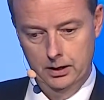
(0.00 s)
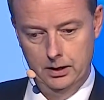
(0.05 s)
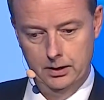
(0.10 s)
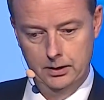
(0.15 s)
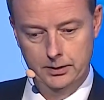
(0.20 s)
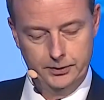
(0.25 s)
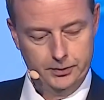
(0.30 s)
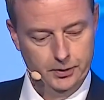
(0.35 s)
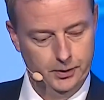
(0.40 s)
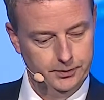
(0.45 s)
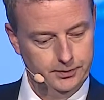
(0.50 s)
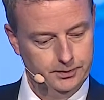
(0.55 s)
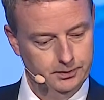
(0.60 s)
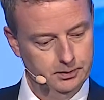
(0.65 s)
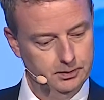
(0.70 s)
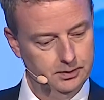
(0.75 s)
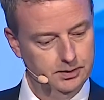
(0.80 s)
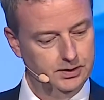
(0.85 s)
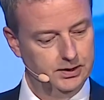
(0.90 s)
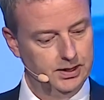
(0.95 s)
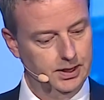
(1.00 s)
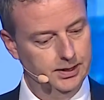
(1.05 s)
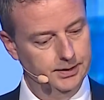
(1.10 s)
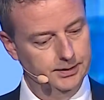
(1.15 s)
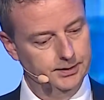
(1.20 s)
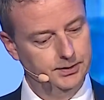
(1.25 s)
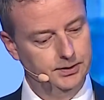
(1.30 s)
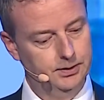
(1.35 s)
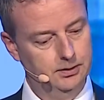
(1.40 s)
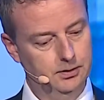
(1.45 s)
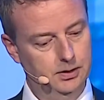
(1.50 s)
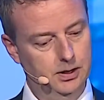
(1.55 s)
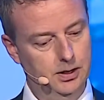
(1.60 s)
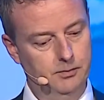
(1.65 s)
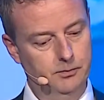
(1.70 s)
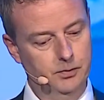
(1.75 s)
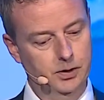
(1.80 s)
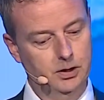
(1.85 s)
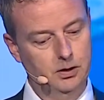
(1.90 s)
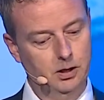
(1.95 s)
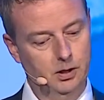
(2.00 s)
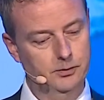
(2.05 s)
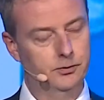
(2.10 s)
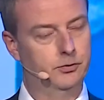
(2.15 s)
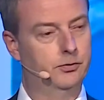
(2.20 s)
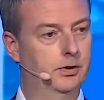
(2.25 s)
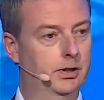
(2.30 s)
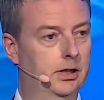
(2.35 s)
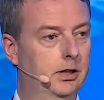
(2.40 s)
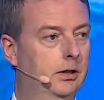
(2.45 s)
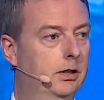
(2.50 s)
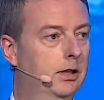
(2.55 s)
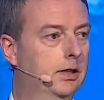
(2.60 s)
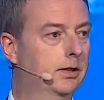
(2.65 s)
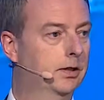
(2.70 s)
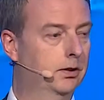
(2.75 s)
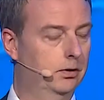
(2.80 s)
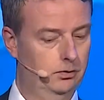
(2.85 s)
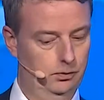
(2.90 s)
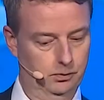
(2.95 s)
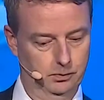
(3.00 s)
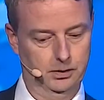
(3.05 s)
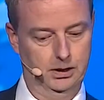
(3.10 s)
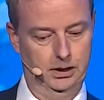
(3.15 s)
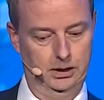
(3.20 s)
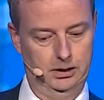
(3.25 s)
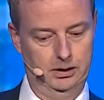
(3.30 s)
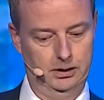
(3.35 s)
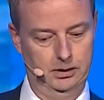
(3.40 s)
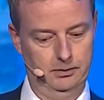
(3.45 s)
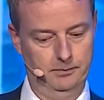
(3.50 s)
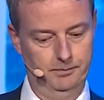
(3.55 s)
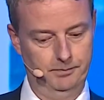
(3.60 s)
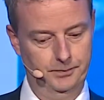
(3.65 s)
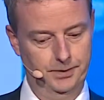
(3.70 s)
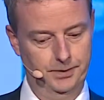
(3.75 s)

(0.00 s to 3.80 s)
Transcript: In a certain sense, every country is unique.